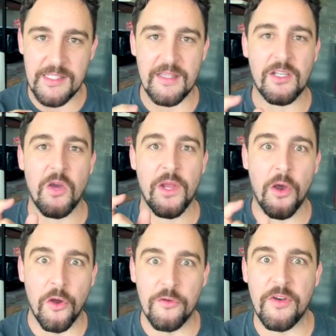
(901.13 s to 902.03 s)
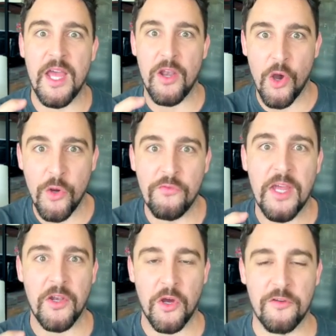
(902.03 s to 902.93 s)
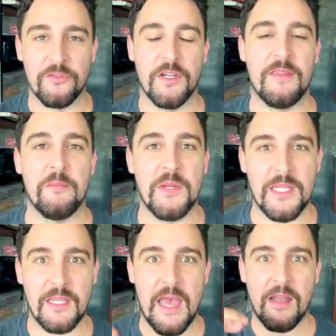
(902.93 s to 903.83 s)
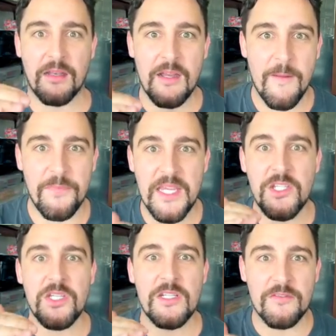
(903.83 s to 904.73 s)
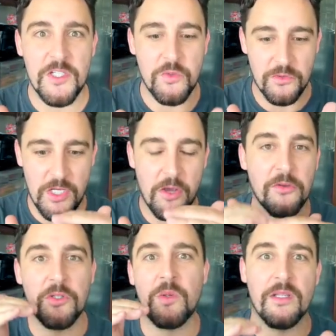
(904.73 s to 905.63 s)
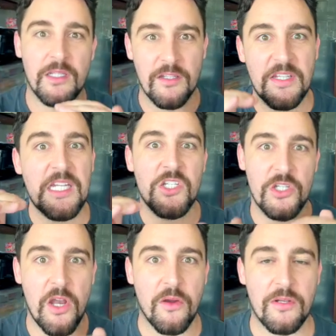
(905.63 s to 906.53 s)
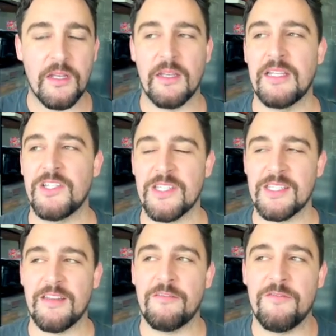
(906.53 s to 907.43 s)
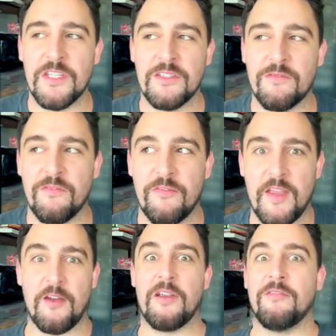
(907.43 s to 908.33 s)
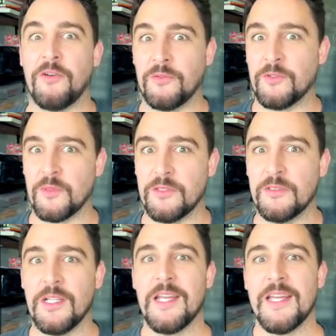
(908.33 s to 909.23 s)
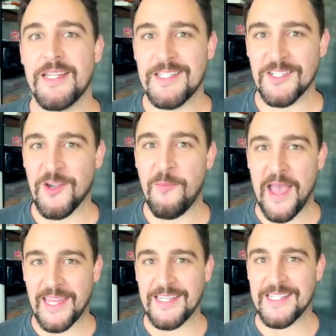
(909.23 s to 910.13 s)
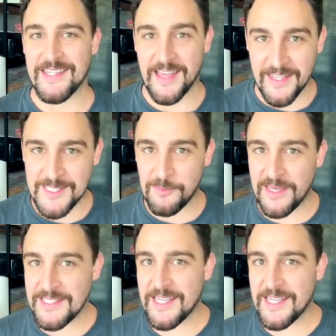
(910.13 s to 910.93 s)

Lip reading: and then going over and over and over and then picking out each individual tonal quality of each note, and it feels very vulnerable to go back into that space